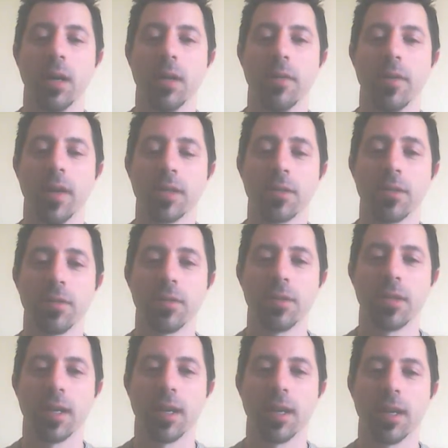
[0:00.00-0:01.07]

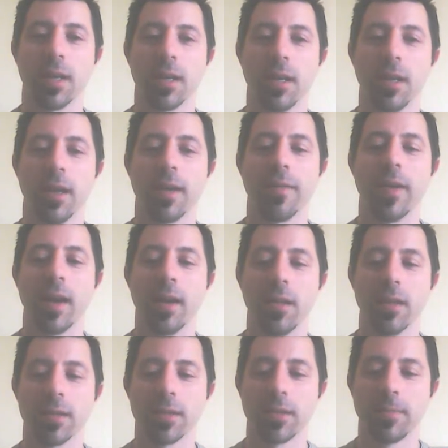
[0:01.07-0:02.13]
investors and a lot of
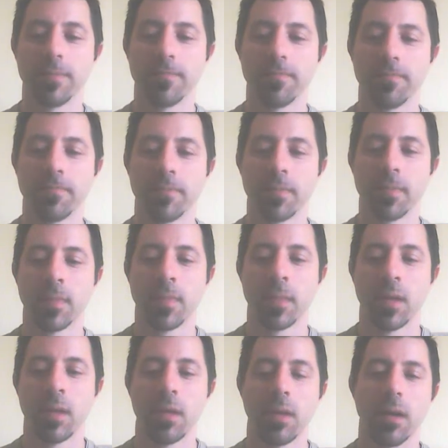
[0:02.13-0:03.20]
analysts.
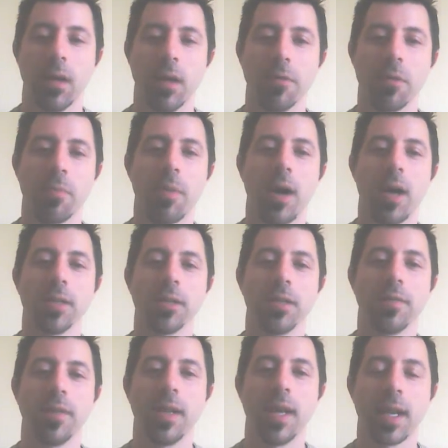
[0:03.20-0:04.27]
There are
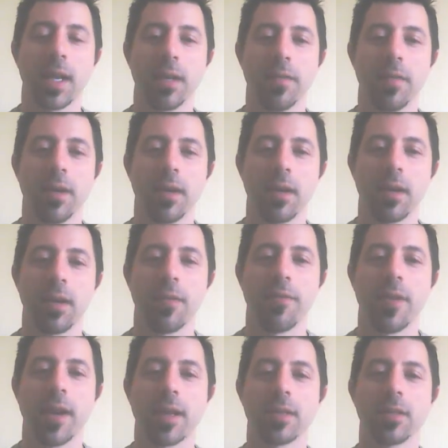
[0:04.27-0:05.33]
positive and negative
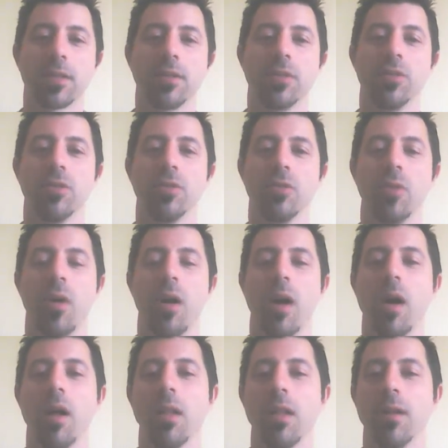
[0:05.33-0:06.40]
effects to
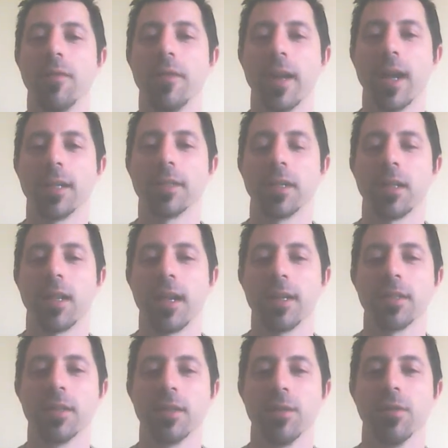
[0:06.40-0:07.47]
all of the asset
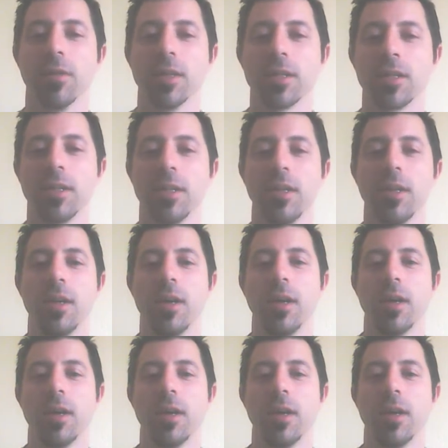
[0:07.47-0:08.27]
classes that are listed.